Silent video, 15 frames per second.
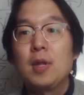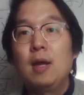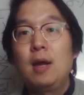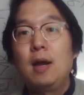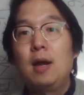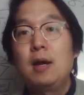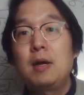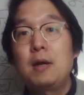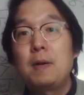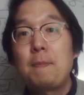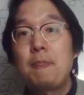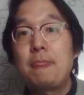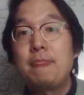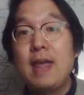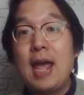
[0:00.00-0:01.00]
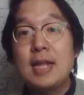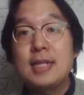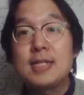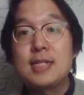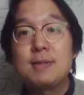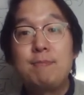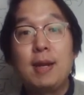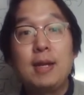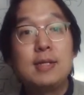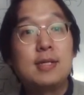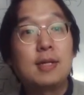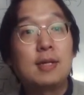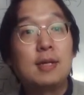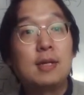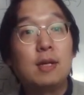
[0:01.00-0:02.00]
That's
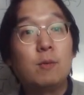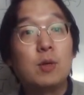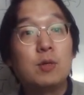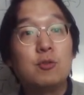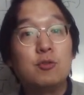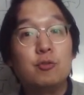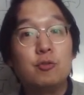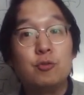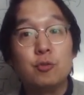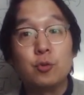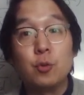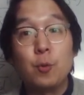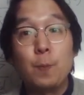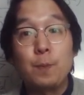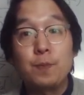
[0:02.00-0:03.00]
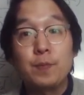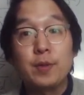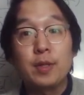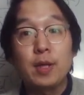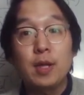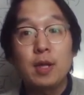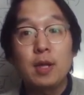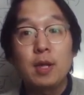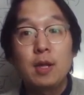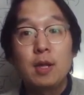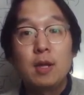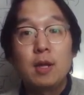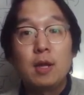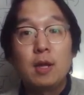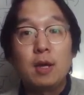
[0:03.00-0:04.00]
basically what you do, okay?
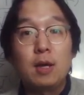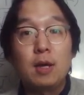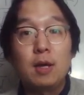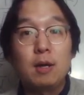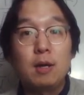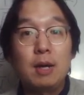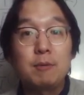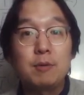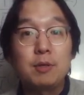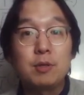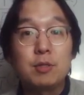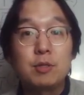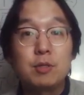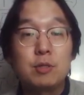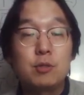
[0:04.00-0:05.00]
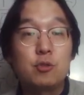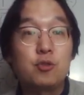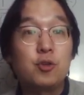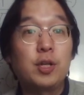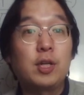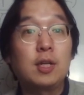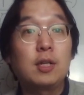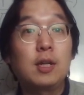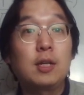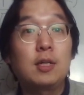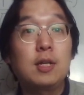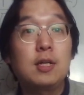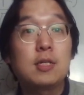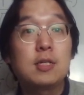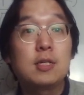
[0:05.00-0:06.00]
I'm going to shrink it like
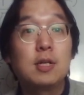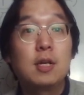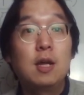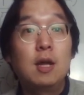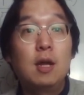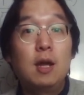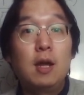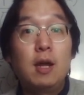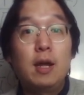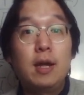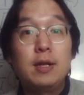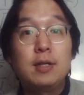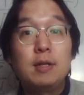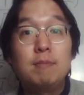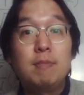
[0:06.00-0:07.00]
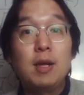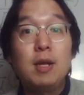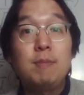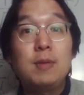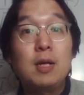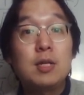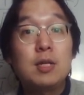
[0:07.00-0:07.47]
this, and then maybe I